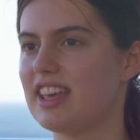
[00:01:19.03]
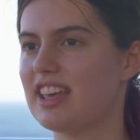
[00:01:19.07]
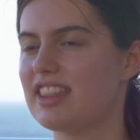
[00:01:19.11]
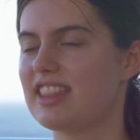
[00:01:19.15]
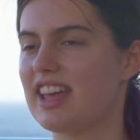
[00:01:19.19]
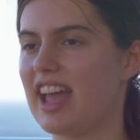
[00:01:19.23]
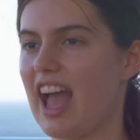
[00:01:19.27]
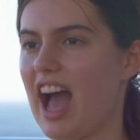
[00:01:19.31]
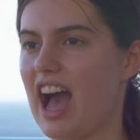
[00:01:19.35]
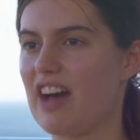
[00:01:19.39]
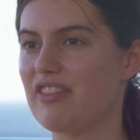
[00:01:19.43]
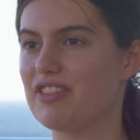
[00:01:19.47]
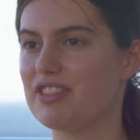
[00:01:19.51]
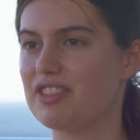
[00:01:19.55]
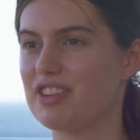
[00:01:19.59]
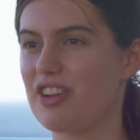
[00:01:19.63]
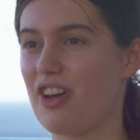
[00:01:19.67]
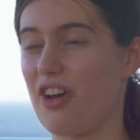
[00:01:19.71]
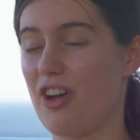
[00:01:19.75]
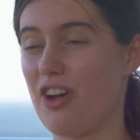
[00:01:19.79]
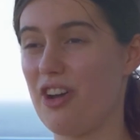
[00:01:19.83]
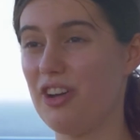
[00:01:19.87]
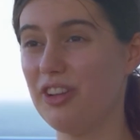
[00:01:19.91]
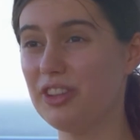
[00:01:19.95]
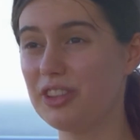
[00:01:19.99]
they haven't
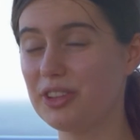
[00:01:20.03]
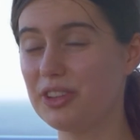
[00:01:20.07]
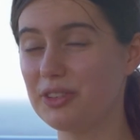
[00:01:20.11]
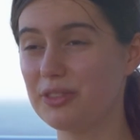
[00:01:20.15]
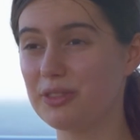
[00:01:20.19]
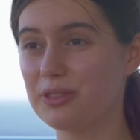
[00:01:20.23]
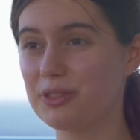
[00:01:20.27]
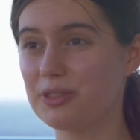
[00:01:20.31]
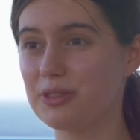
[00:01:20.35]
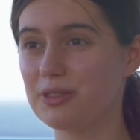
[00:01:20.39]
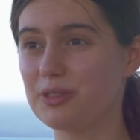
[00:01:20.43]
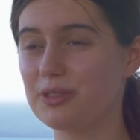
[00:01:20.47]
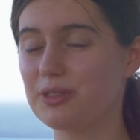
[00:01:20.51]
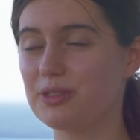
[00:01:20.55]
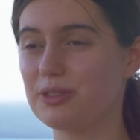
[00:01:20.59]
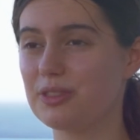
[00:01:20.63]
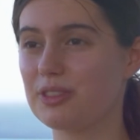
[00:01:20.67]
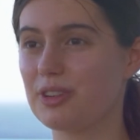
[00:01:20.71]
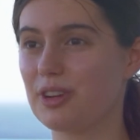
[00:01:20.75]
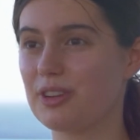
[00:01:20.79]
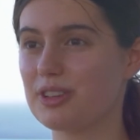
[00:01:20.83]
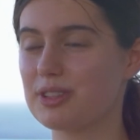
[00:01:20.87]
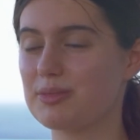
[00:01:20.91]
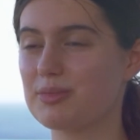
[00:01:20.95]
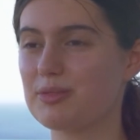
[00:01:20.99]
heard the full
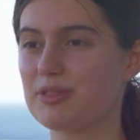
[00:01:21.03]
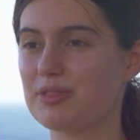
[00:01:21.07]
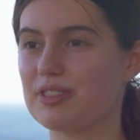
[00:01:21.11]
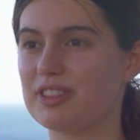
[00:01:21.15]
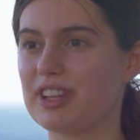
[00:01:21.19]
gospel,